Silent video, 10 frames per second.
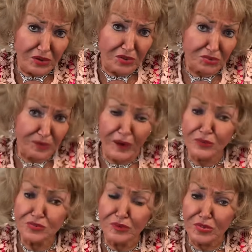
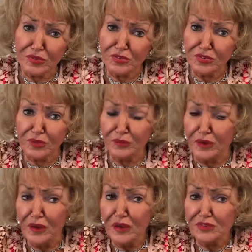spouse, whether it's some
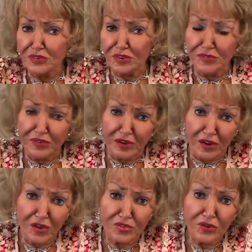significant
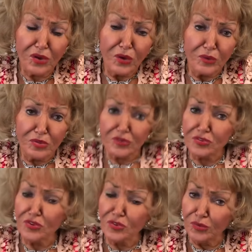other, whether it's
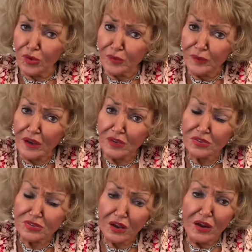a new
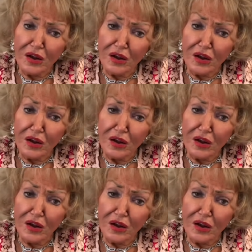romance.